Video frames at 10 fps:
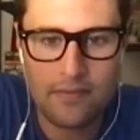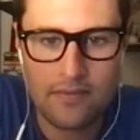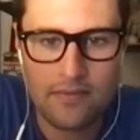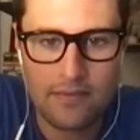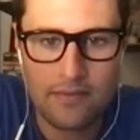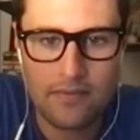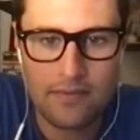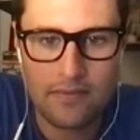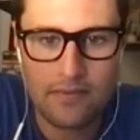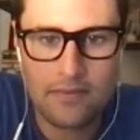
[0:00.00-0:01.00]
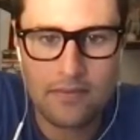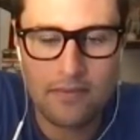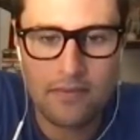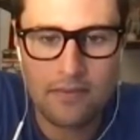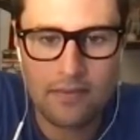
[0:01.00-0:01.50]

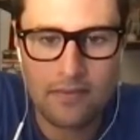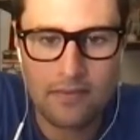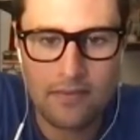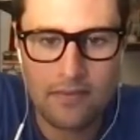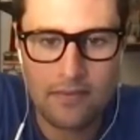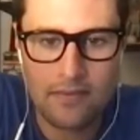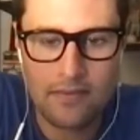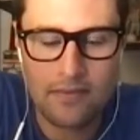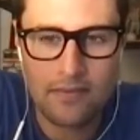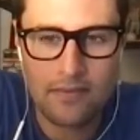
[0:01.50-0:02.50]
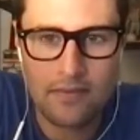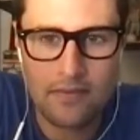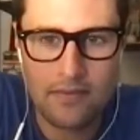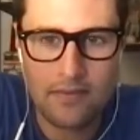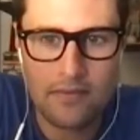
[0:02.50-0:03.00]
This person isn't speaking.